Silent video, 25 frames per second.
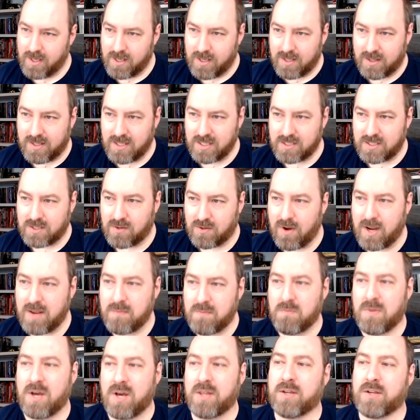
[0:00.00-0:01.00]
This Great
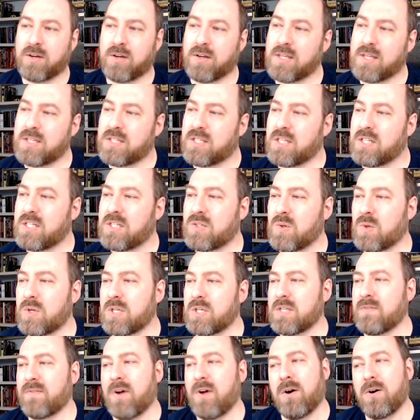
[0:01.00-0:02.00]
Mother is the
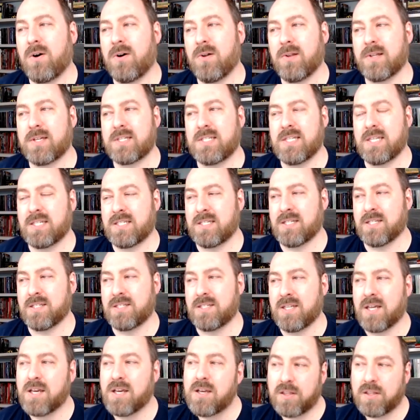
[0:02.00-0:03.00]
source of all
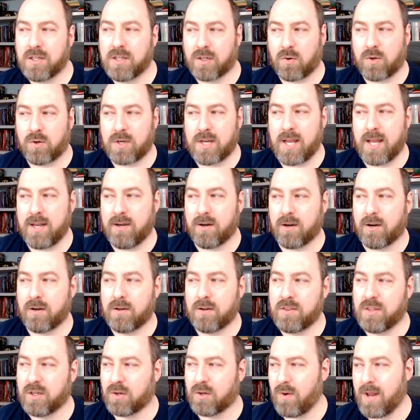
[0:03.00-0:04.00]
existence, the
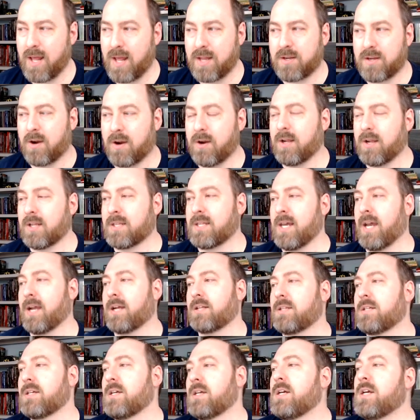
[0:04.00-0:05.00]
creator, the grand
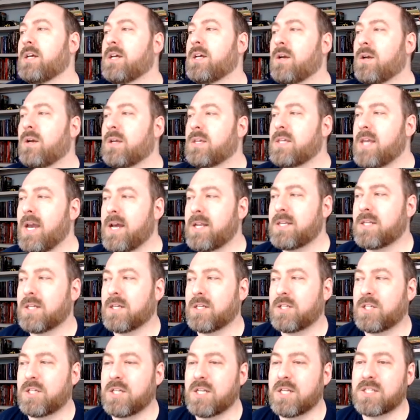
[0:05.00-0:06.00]
architect.
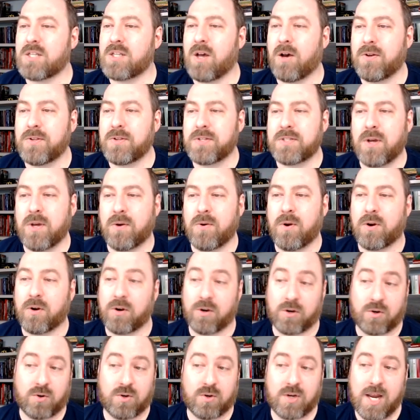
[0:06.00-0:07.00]
Yet, she is also
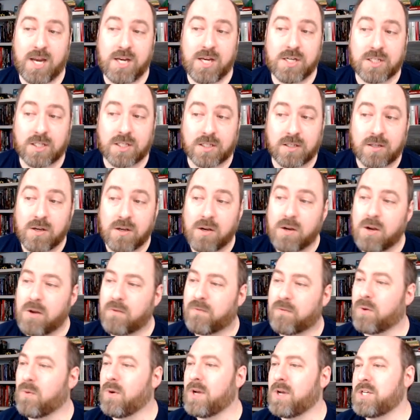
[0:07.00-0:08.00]
her creation,
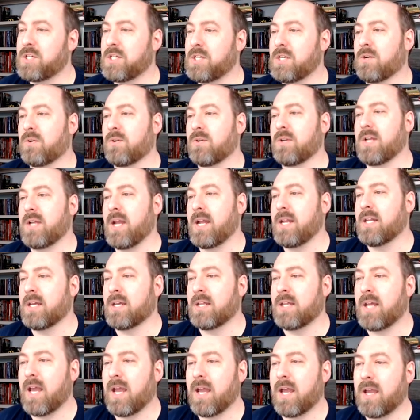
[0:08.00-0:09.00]
for what she
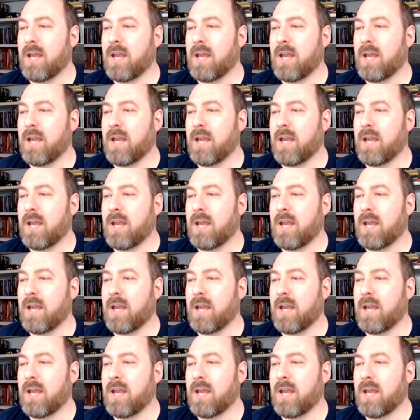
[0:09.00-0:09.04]
created